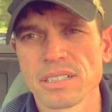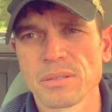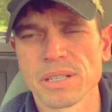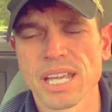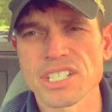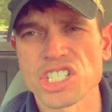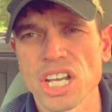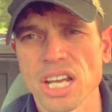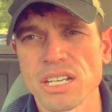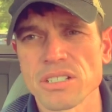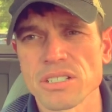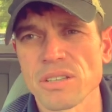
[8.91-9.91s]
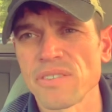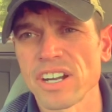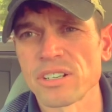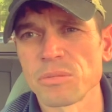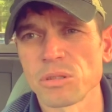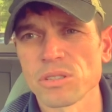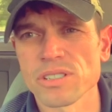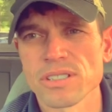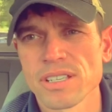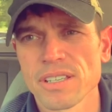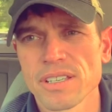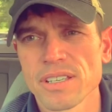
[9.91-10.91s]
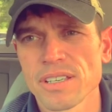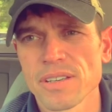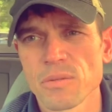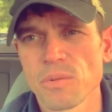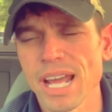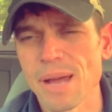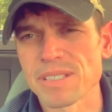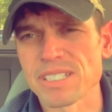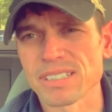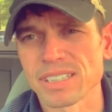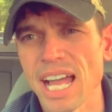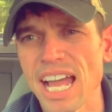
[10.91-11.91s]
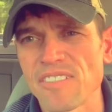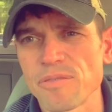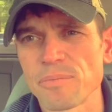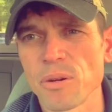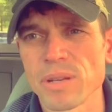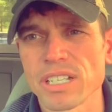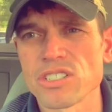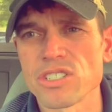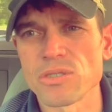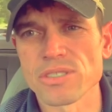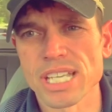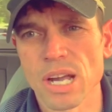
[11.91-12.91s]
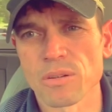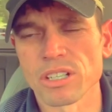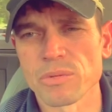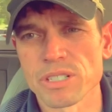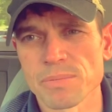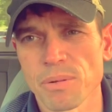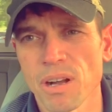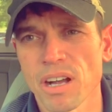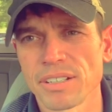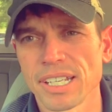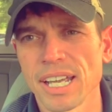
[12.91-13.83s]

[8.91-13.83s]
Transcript: We can't change the variables, what happens in life, but we can choose how we're going to respond.